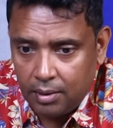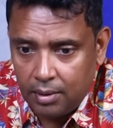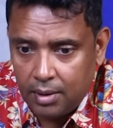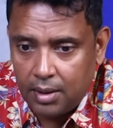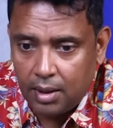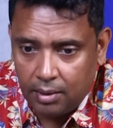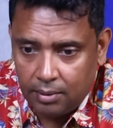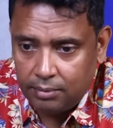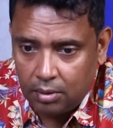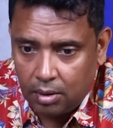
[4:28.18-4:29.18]
return
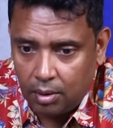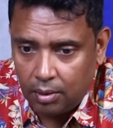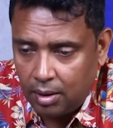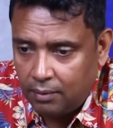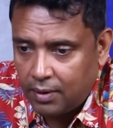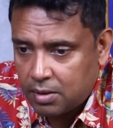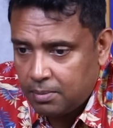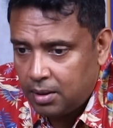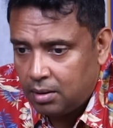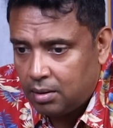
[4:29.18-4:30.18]
on
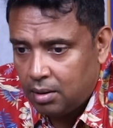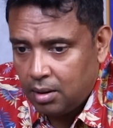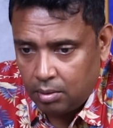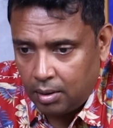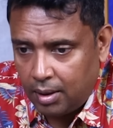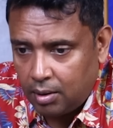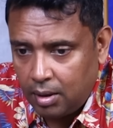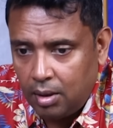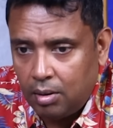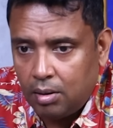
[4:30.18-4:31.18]
investment or rate
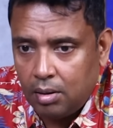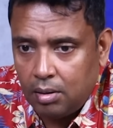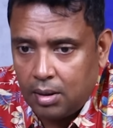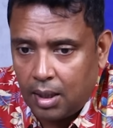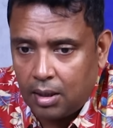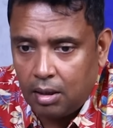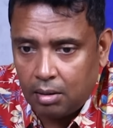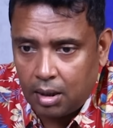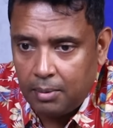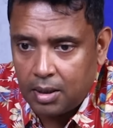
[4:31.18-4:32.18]
on
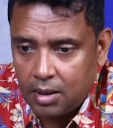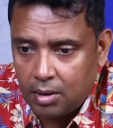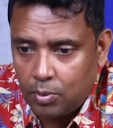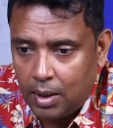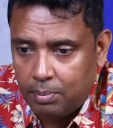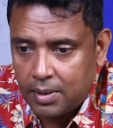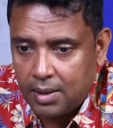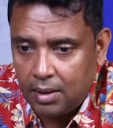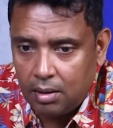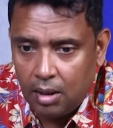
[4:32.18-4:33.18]
Tata Chemicals is
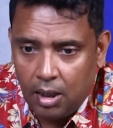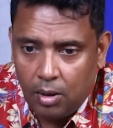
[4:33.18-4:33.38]
12%,